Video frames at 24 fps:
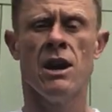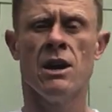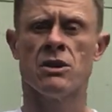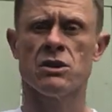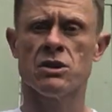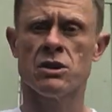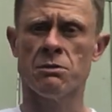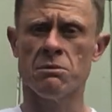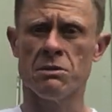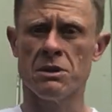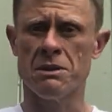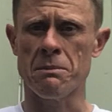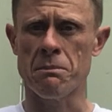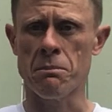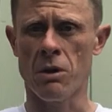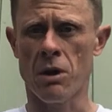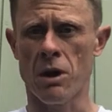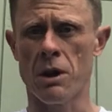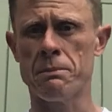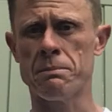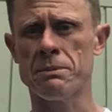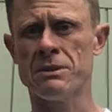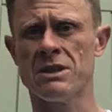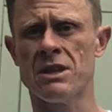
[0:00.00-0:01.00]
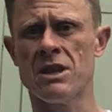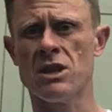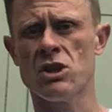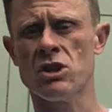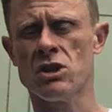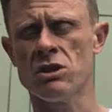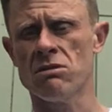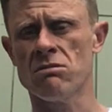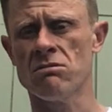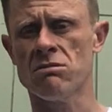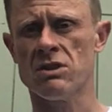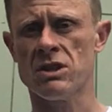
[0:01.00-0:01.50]
Someone in my
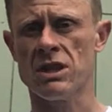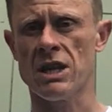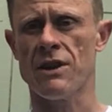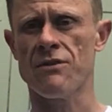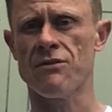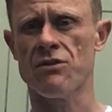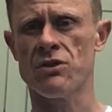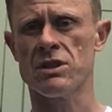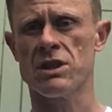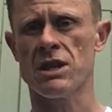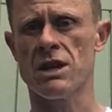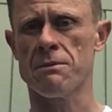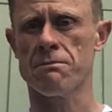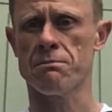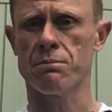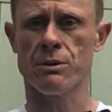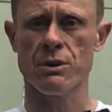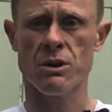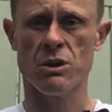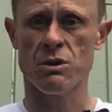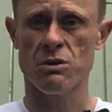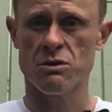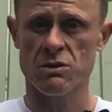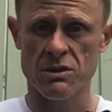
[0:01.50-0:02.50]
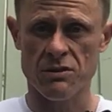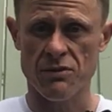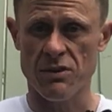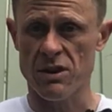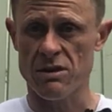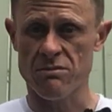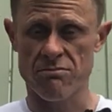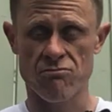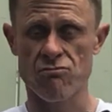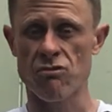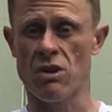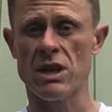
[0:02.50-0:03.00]
position, say for example, who's of a
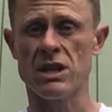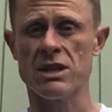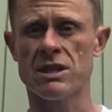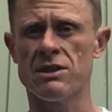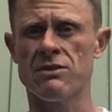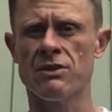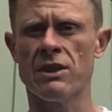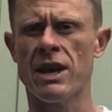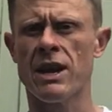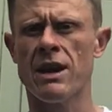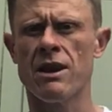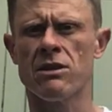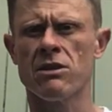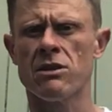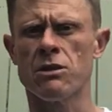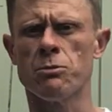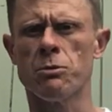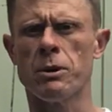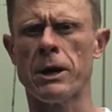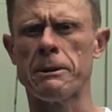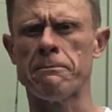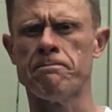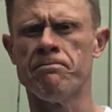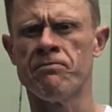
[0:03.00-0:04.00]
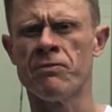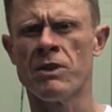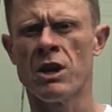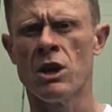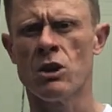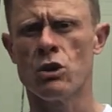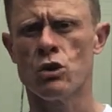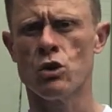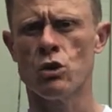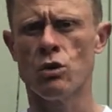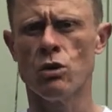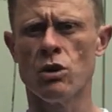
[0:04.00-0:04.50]
relatively healthy weight,
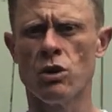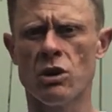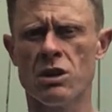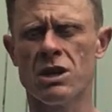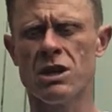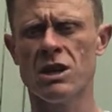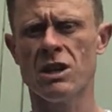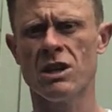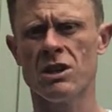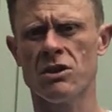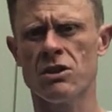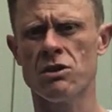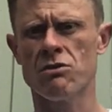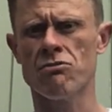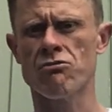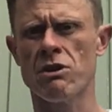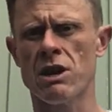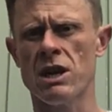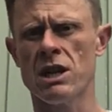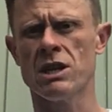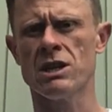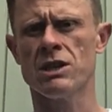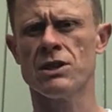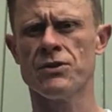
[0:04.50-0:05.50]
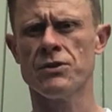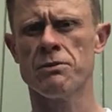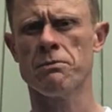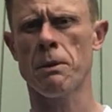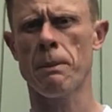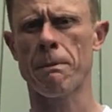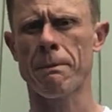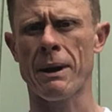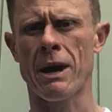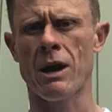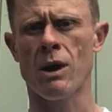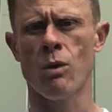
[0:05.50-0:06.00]
you're looking at the range from
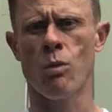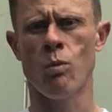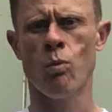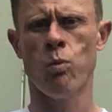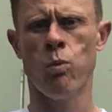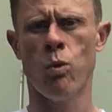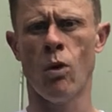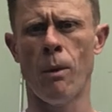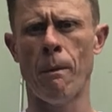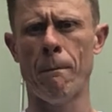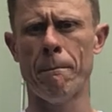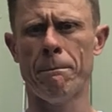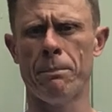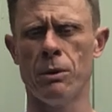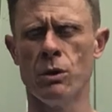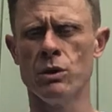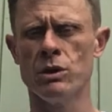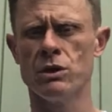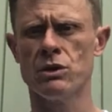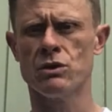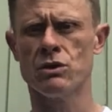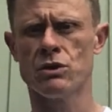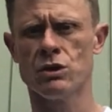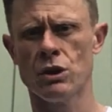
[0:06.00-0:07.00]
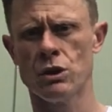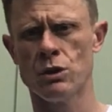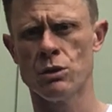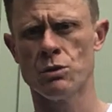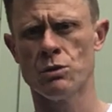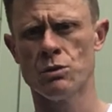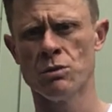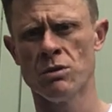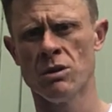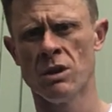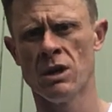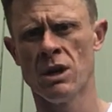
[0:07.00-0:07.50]
about one point
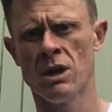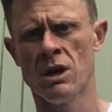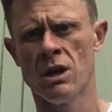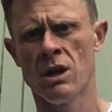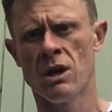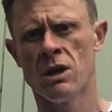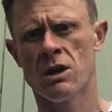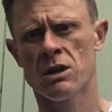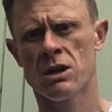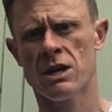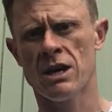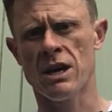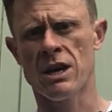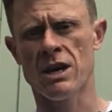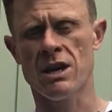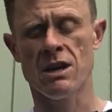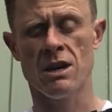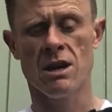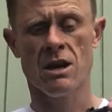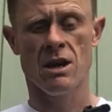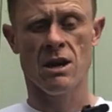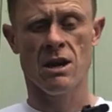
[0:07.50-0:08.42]
two, okay,